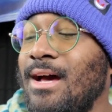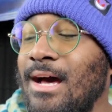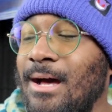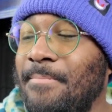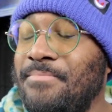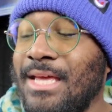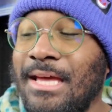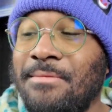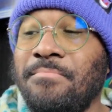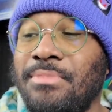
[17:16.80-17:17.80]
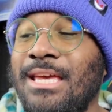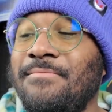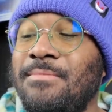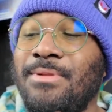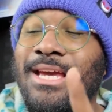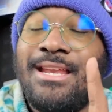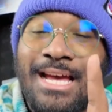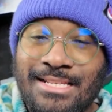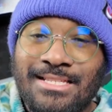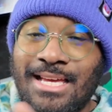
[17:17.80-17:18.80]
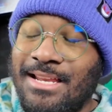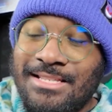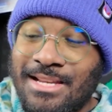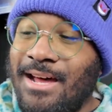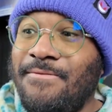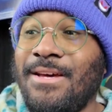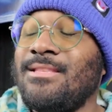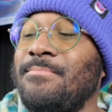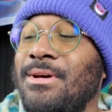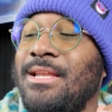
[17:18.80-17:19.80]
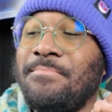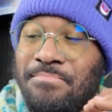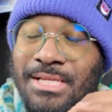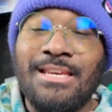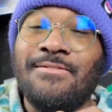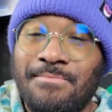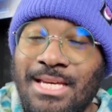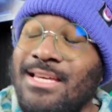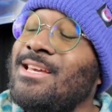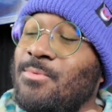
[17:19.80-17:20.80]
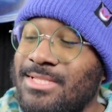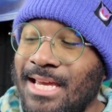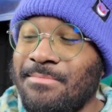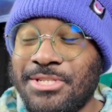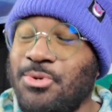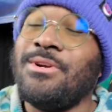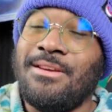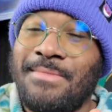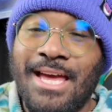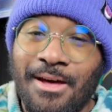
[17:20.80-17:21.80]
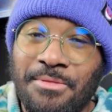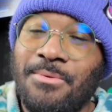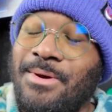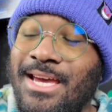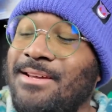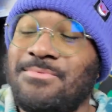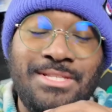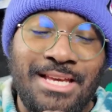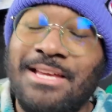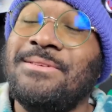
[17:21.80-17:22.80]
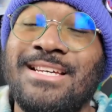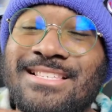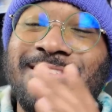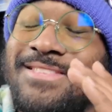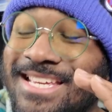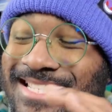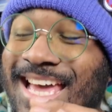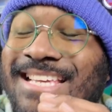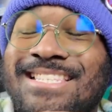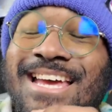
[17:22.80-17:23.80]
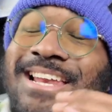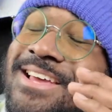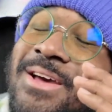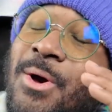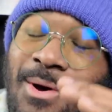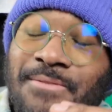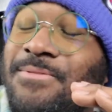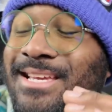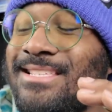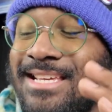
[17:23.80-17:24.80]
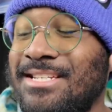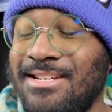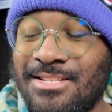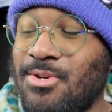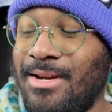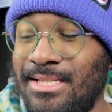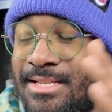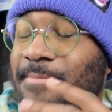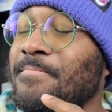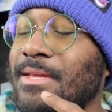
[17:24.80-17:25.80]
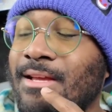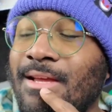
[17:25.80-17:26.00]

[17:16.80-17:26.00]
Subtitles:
And Behemoth Blade, as I said, is not effective, but believe me, it will take majority of my health away because of the attack stat on freaking Zacian. It's crazy.